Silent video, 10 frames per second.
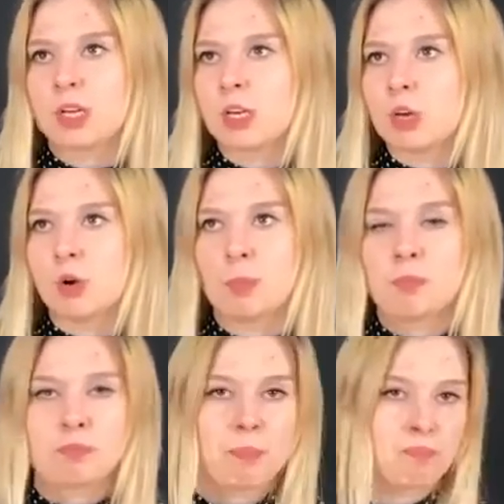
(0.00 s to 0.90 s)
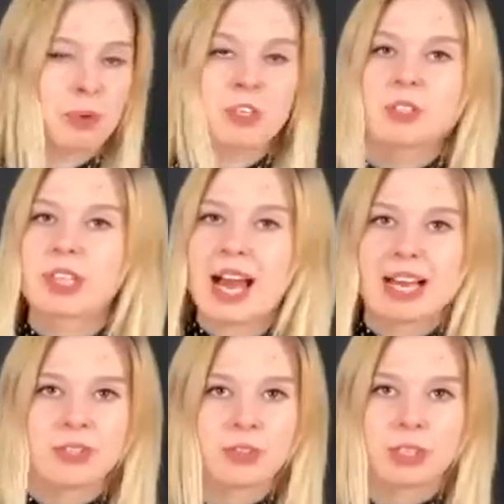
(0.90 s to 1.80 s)
don't know,
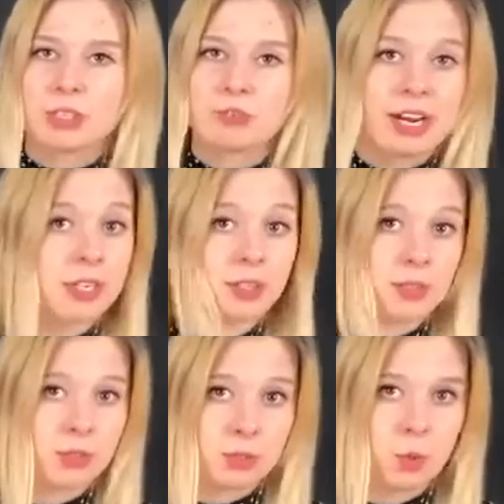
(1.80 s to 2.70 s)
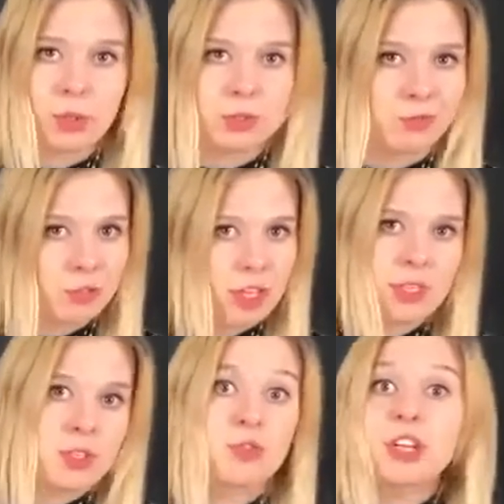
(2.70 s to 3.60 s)
parasites and viruses and so on. So
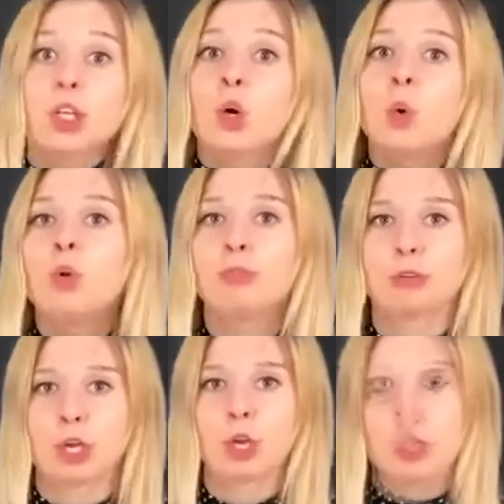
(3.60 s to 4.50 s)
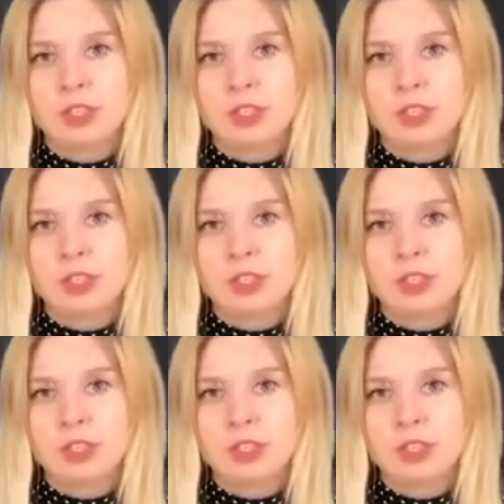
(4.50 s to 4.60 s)
this is really cool for you.